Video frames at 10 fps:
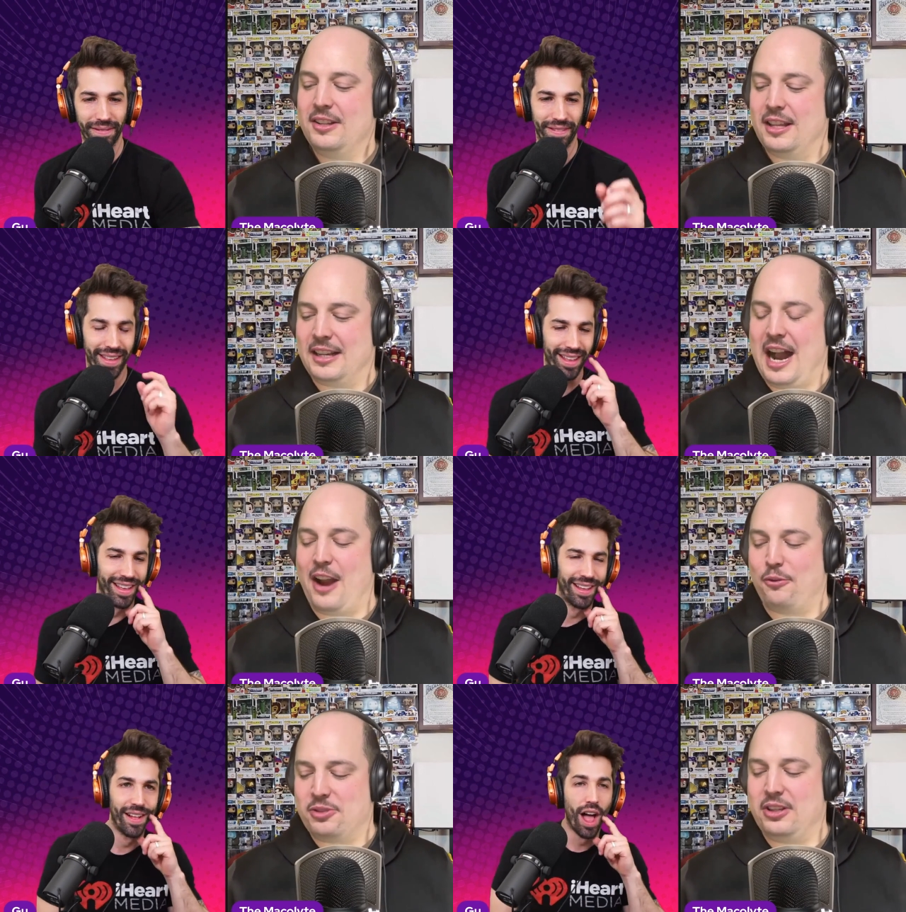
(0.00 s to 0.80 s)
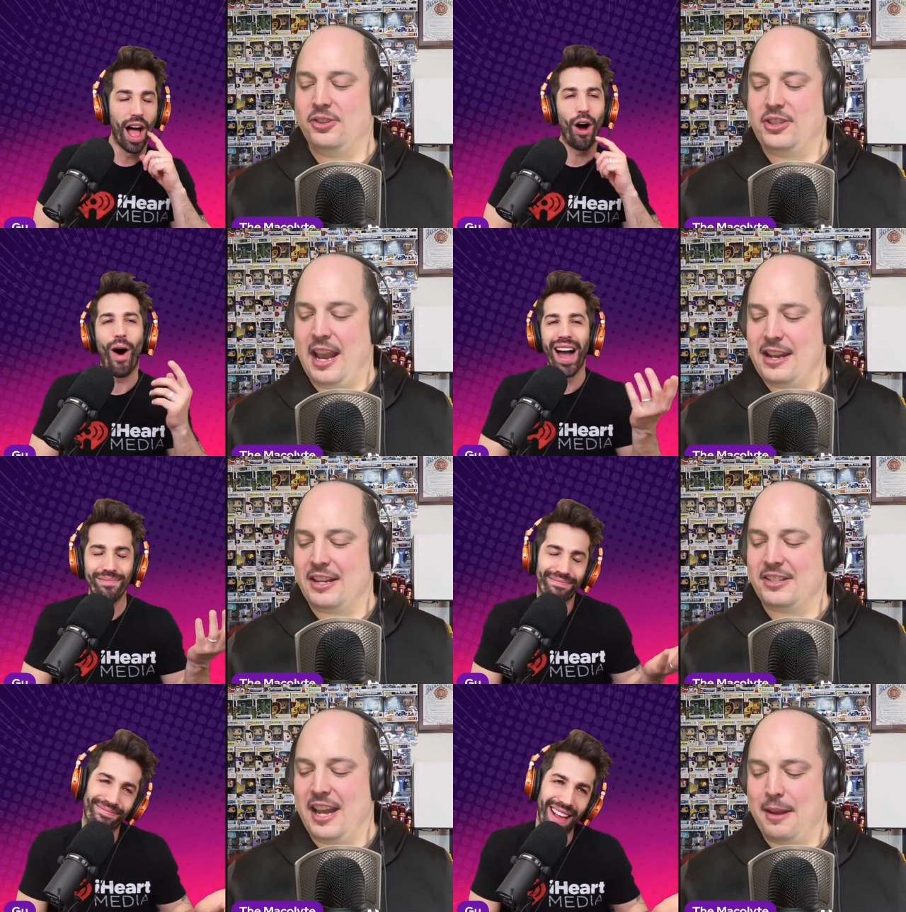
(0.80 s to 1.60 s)
Speaker 1: the guy from Still
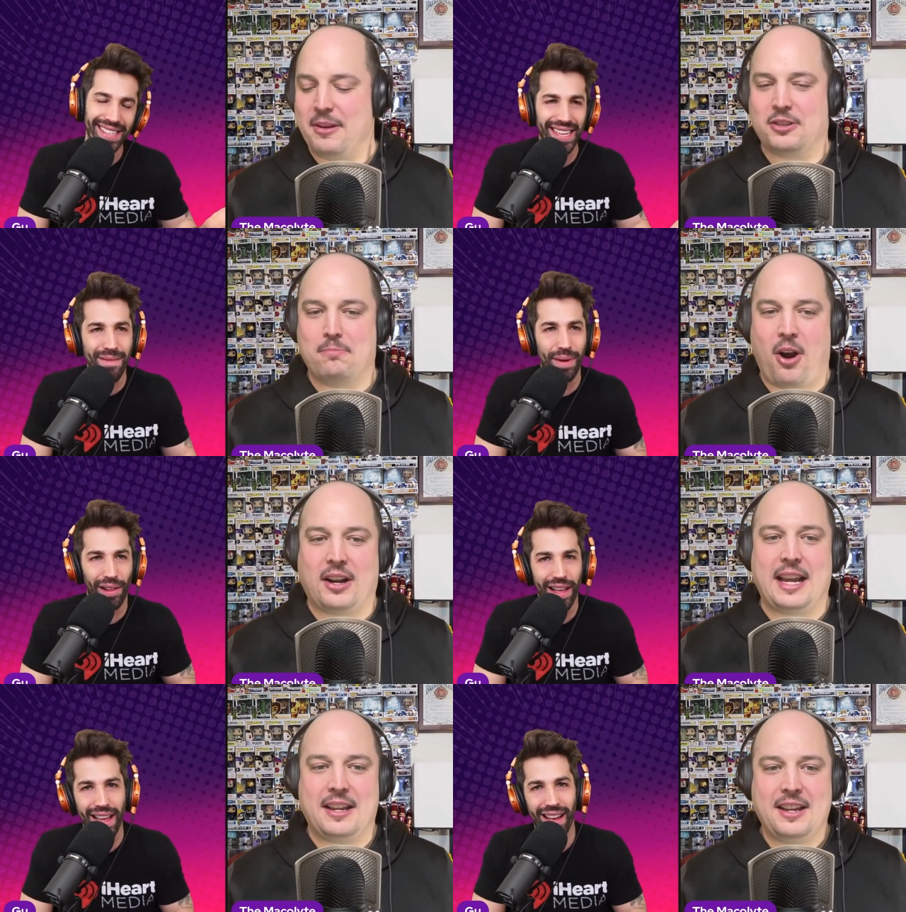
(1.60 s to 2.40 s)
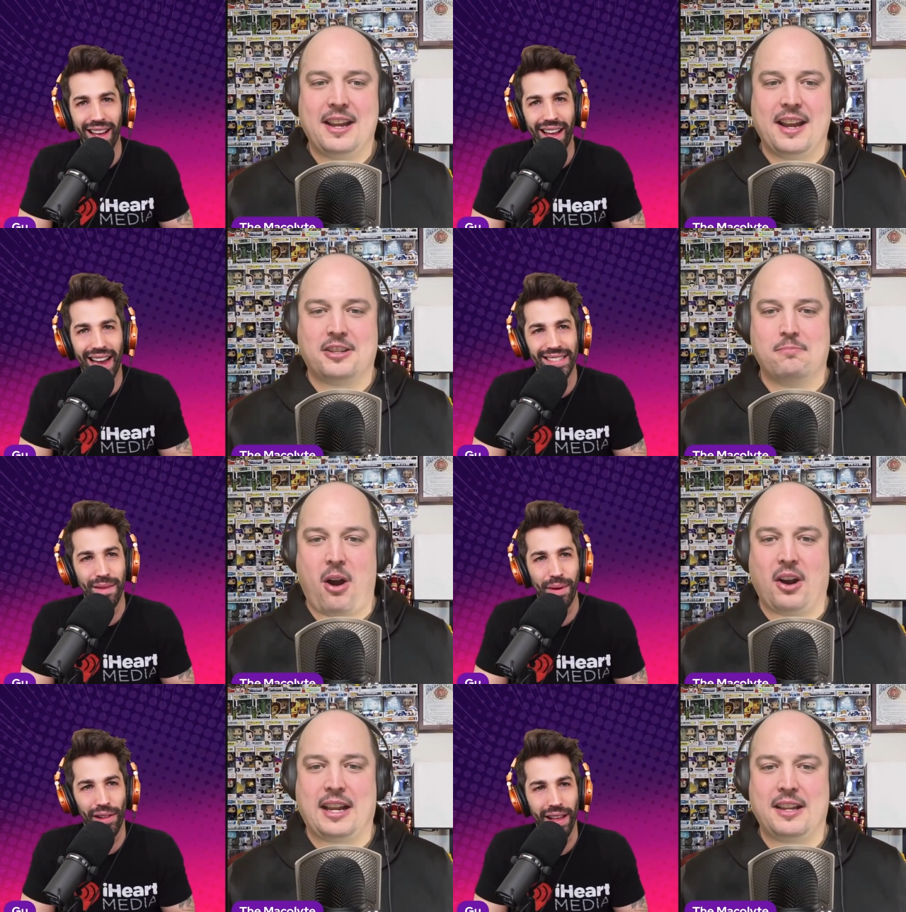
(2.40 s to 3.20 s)
Standing's oh, I, name I is Mark. Billy. Is I
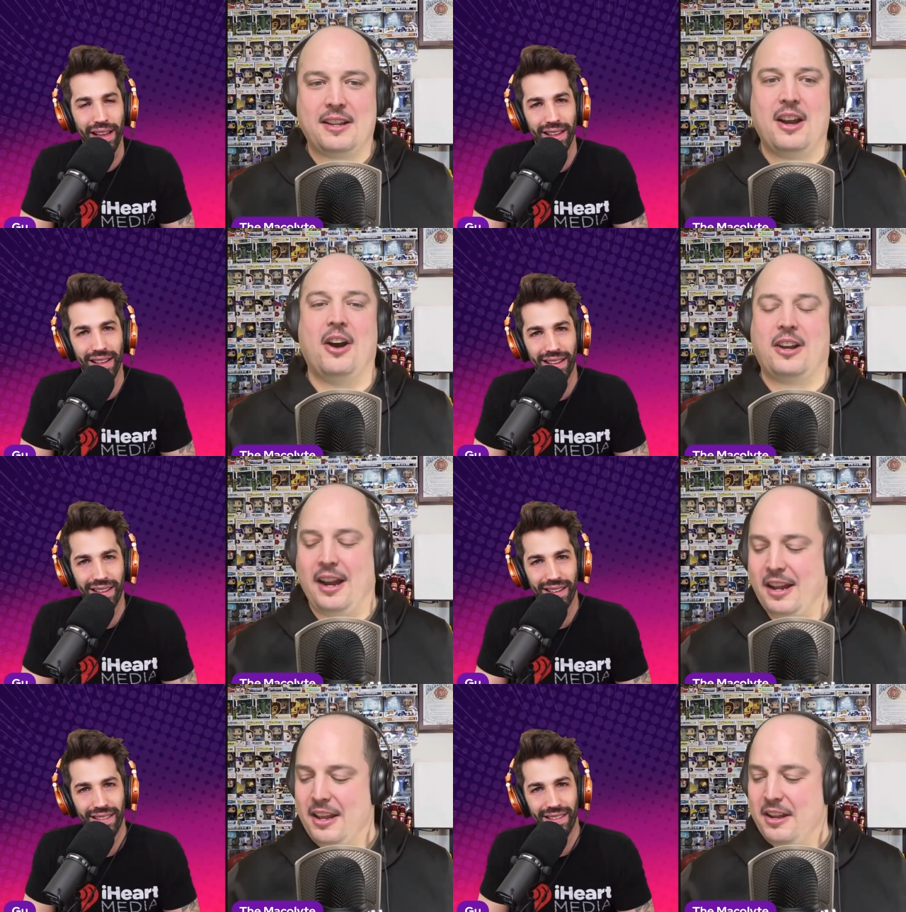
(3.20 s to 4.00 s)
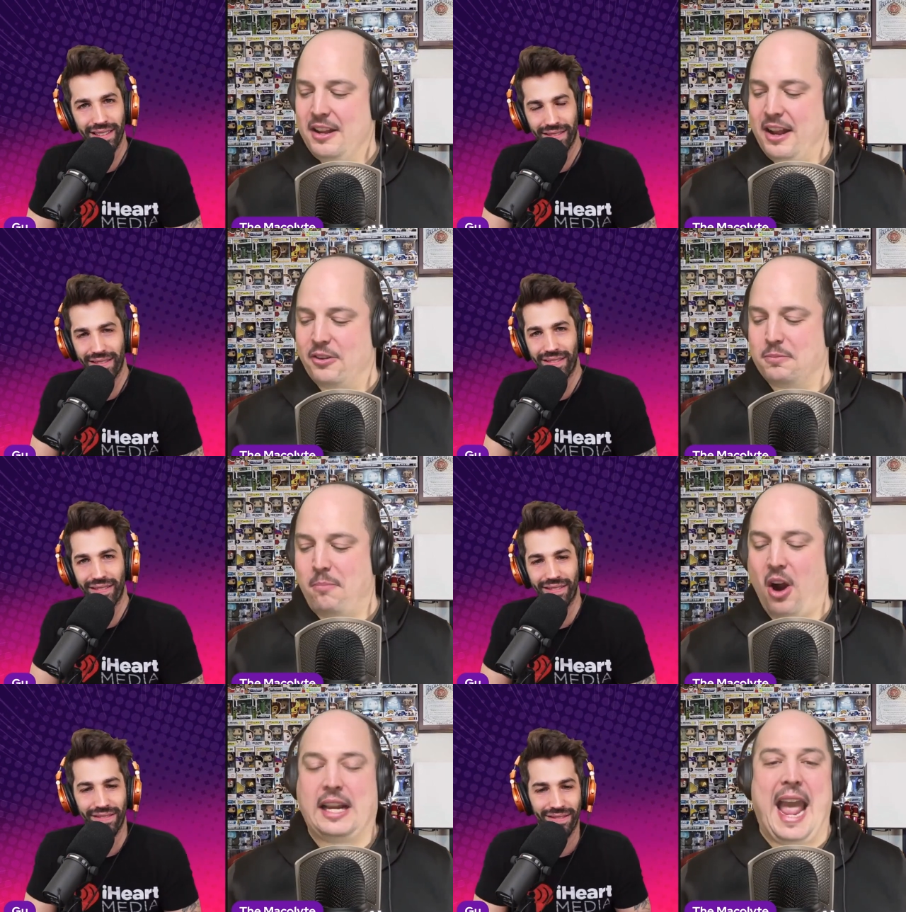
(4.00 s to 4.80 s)
Mark? Billy. Okay, it was
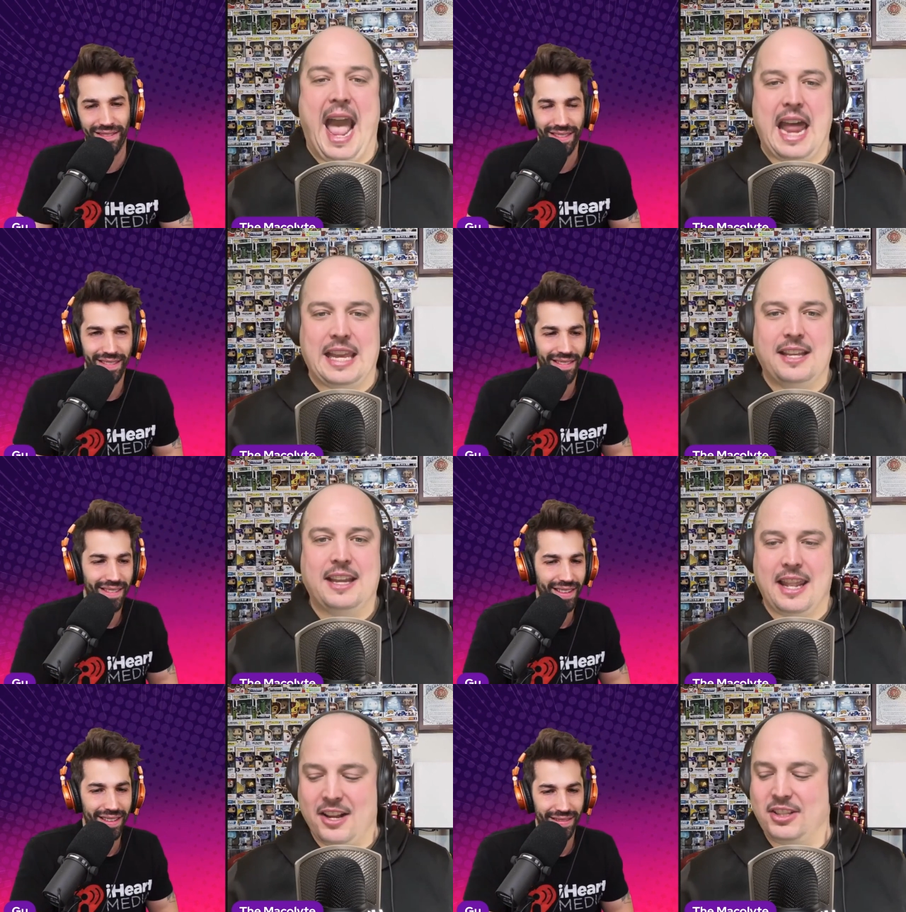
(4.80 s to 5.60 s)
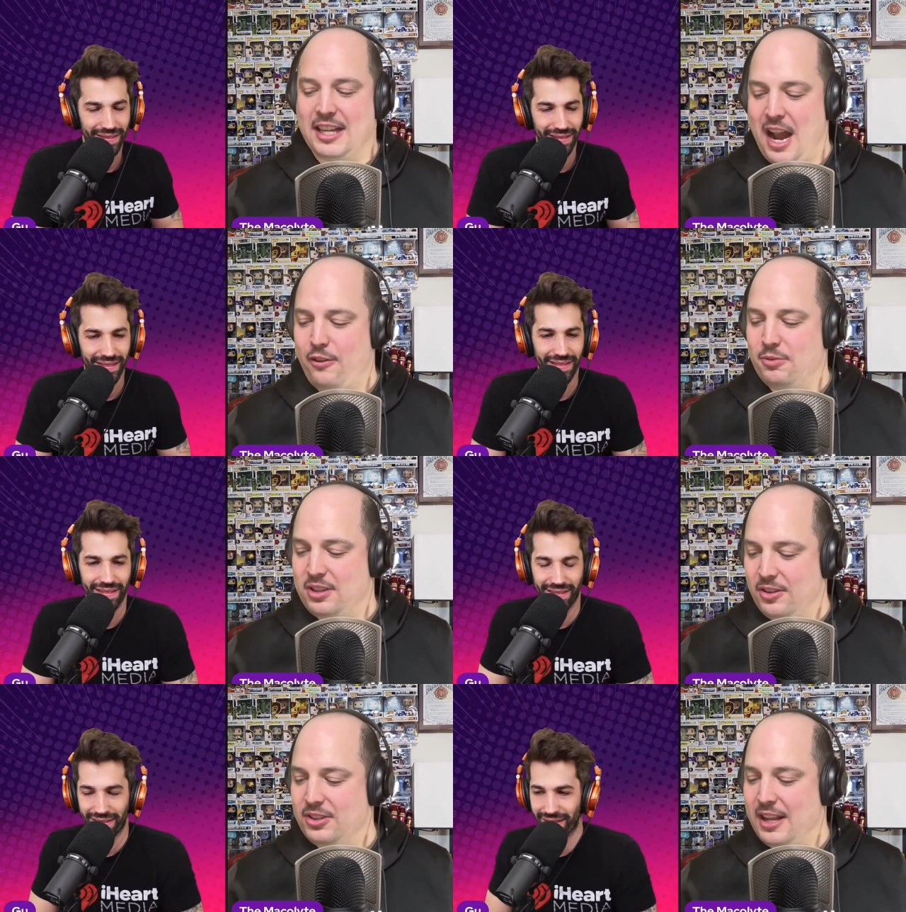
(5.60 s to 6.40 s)
Mark Addy. It is the guy from
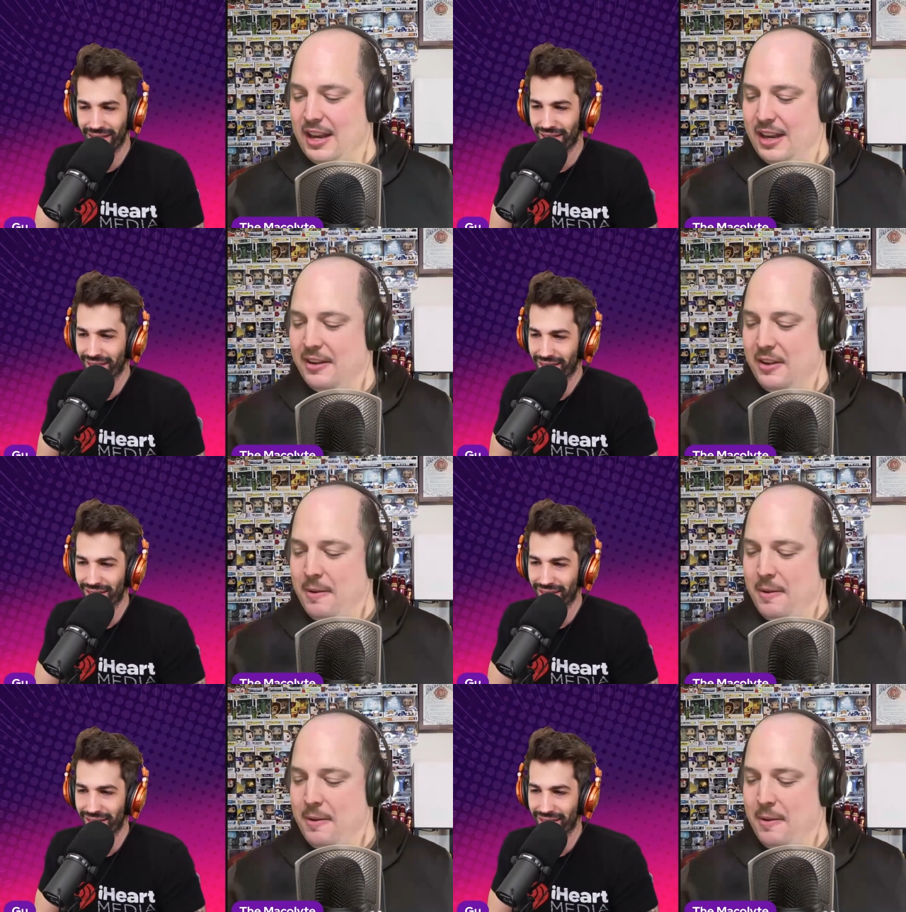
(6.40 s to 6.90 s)
Still Standing.